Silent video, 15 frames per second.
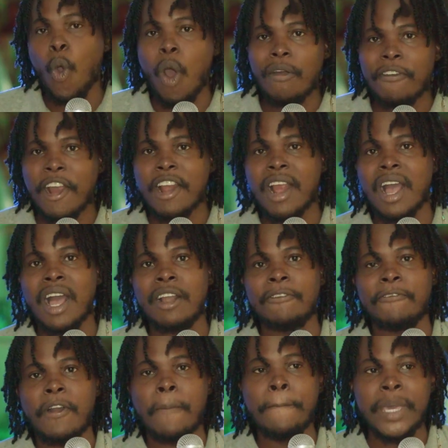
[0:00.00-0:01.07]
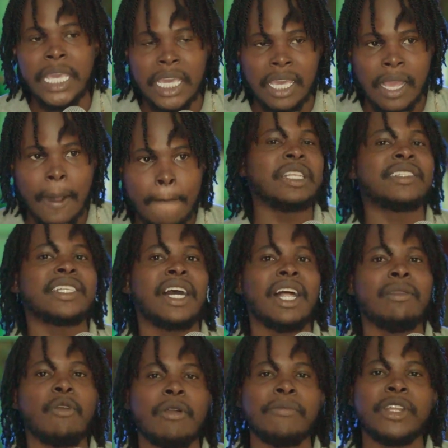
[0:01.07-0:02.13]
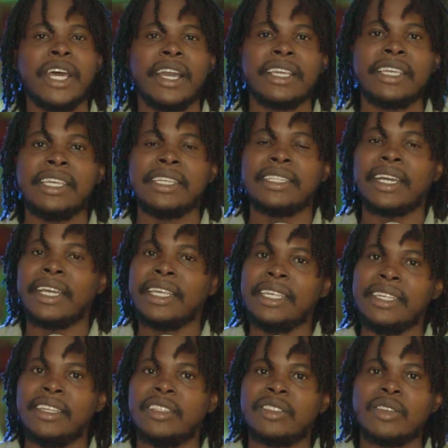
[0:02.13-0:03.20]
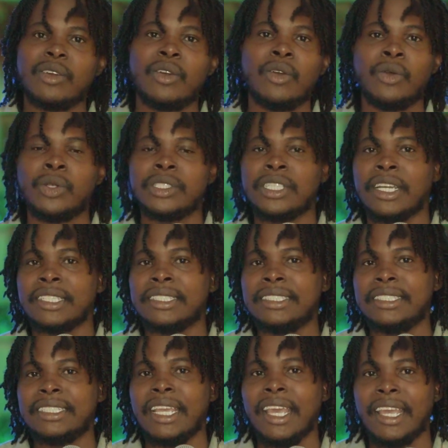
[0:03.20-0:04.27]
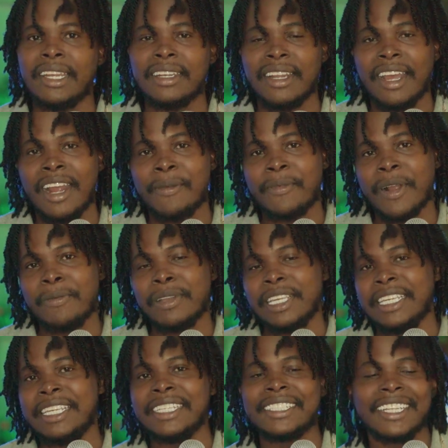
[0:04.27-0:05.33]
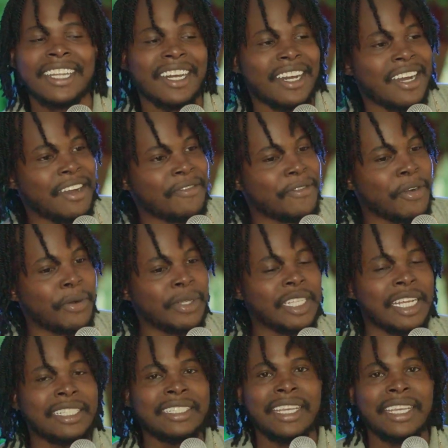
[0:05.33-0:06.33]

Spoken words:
Overall, for me, this album would give it an 8 out of 10, or probably 8.5 out of